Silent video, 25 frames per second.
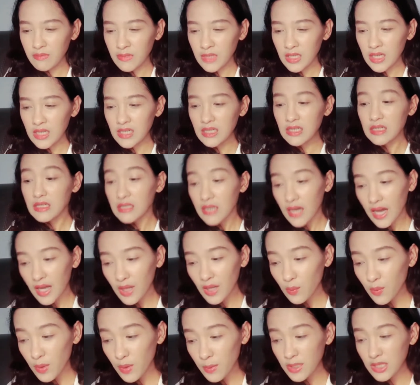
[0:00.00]

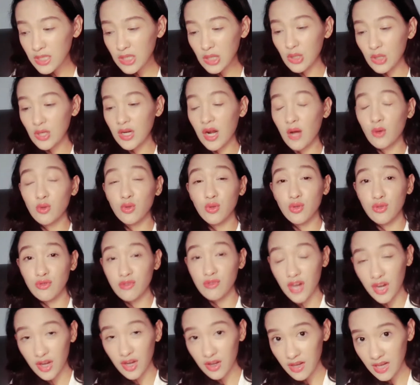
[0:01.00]
Instead, we must learn how to
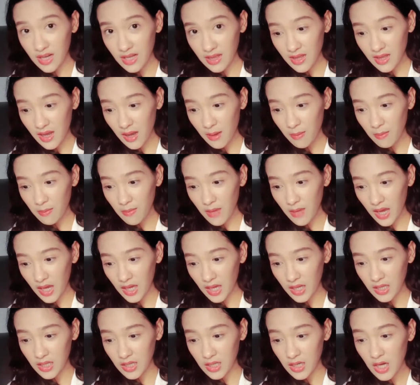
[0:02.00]
regulate them
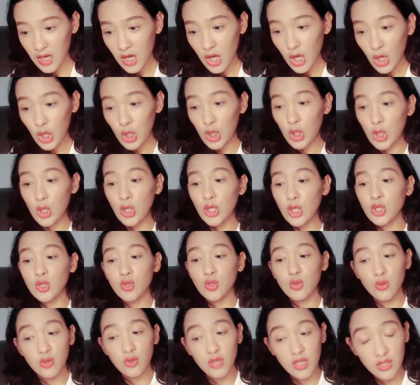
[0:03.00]
and learn
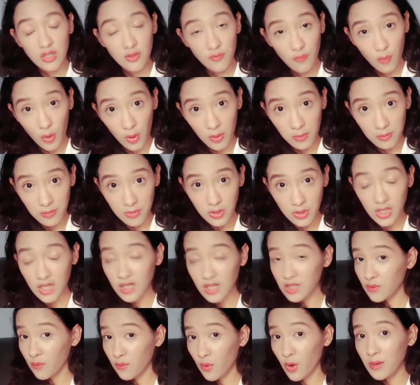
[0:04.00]
to
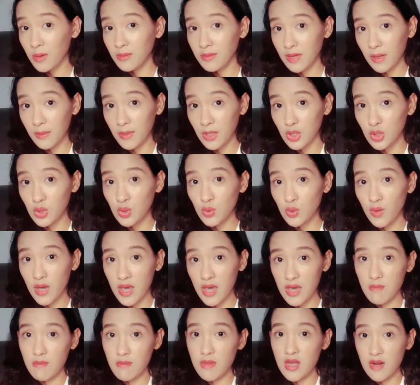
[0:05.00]
transform them into
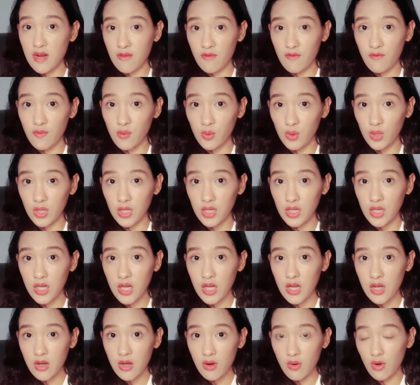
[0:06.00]
a meaningful
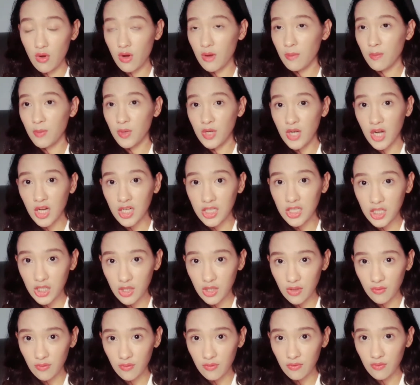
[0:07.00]
or
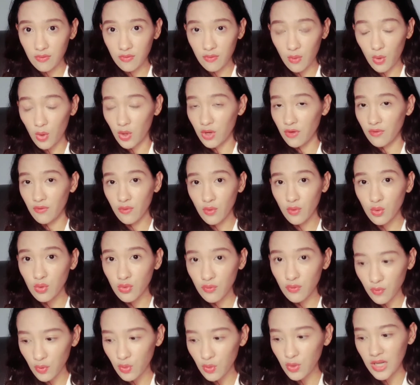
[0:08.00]
productive or
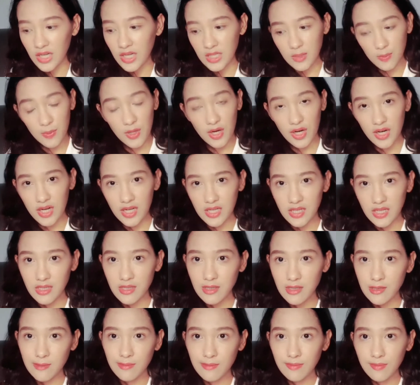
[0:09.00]
fruitful experience.